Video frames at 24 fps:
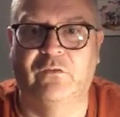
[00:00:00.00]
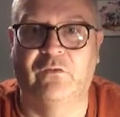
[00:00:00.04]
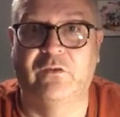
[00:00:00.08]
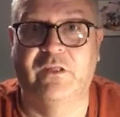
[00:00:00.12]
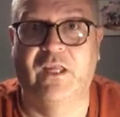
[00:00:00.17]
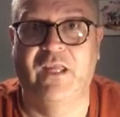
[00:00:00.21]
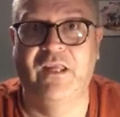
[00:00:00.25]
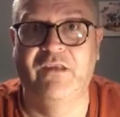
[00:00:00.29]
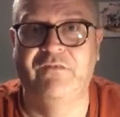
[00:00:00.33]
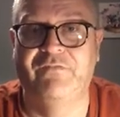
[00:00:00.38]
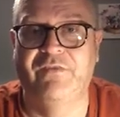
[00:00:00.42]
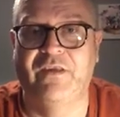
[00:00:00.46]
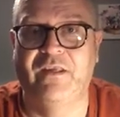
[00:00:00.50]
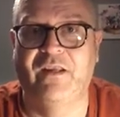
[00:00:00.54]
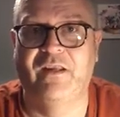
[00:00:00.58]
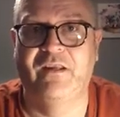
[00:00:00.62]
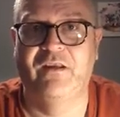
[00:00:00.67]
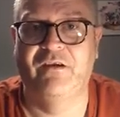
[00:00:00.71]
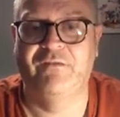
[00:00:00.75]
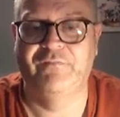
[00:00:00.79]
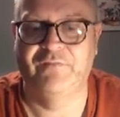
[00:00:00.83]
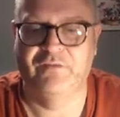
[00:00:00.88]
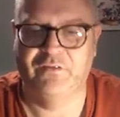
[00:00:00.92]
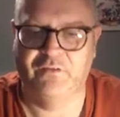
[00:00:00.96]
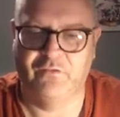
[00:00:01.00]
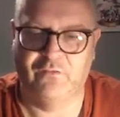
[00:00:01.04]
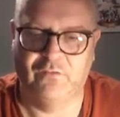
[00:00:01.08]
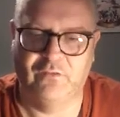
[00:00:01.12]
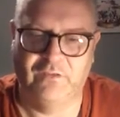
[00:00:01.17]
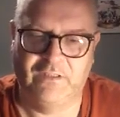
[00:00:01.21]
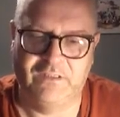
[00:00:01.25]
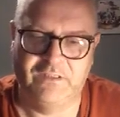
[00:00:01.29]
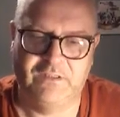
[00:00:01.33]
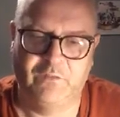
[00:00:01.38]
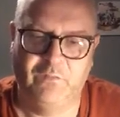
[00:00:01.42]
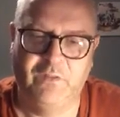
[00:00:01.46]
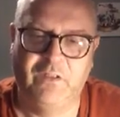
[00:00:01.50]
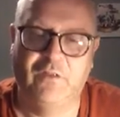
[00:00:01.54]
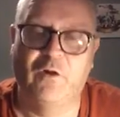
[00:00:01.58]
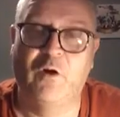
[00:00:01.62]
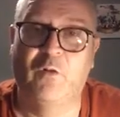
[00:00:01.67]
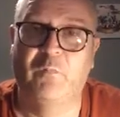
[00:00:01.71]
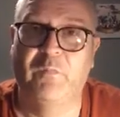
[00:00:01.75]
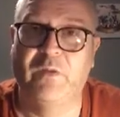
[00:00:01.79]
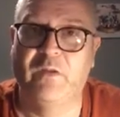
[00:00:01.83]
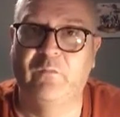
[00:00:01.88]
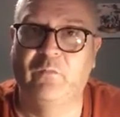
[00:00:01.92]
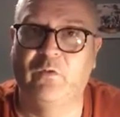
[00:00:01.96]
Okay, fair enough. So that's a wee
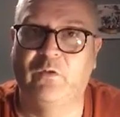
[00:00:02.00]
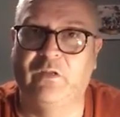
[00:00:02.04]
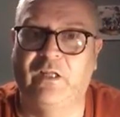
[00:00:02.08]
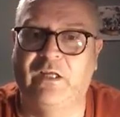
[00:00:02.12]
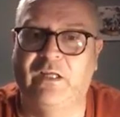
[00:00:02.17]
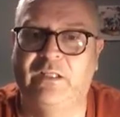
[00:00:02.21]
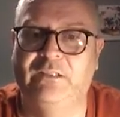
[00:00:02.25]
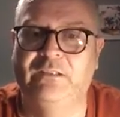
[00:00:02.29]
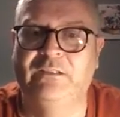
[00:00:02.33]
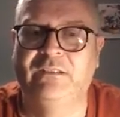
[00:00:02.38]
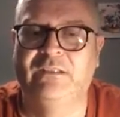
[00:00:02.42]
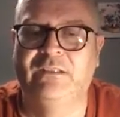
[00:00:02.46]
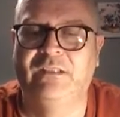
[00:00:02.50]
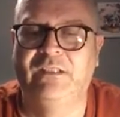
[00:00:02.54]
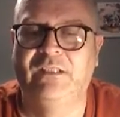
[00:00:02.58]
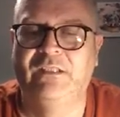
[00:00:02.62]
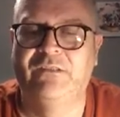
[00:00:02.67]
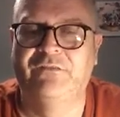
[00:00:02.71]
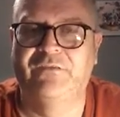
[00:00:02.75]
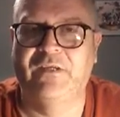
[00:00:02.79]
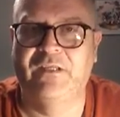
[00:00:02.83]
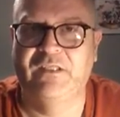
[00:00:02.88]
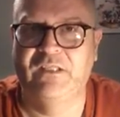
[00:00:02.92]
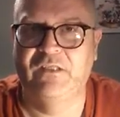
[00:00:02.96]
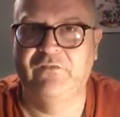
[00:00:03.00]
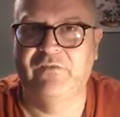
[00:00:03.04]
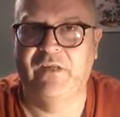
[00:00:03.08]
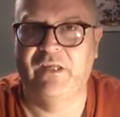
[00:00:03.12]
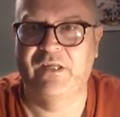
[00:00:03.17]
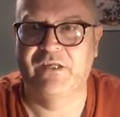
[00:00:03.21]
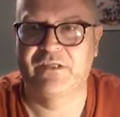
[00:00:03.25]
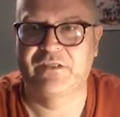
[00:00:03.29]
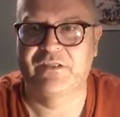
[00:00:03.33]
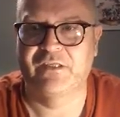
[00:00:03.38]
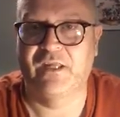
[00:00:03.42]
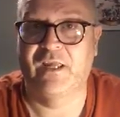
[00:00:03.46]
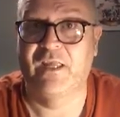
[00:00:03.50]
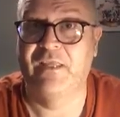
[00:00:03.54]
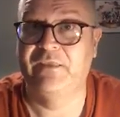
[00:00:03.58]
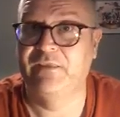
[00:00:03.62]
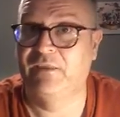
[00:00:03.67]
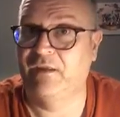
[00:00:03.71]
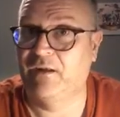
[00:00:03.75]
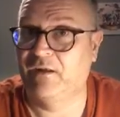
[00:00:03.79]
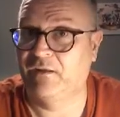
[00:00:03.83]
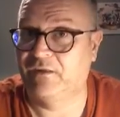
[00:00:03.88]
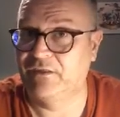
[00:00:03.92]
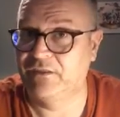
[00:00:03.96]
copy of Mulan. Find the verse in the
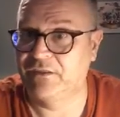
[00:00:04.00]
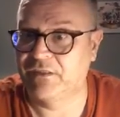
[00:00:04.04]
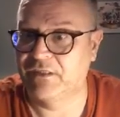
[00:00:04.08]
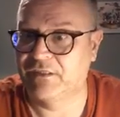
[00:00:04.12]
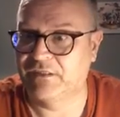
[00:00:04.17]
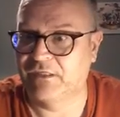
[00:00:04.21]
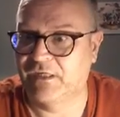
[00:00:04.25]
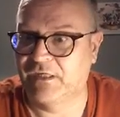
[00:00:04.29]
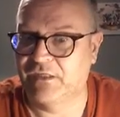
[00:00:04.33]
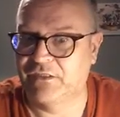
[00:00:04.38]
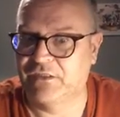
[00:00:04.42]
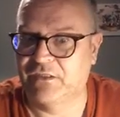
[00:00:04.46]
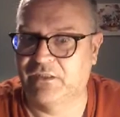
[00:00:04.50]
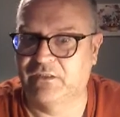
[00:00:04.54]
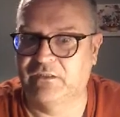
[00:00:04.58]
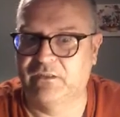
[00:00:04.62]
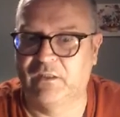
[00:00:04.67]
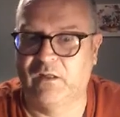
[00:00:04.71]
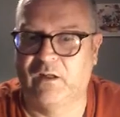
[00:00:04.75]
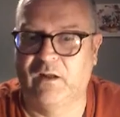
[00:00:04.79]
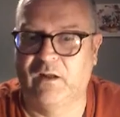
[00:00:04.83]
religious section,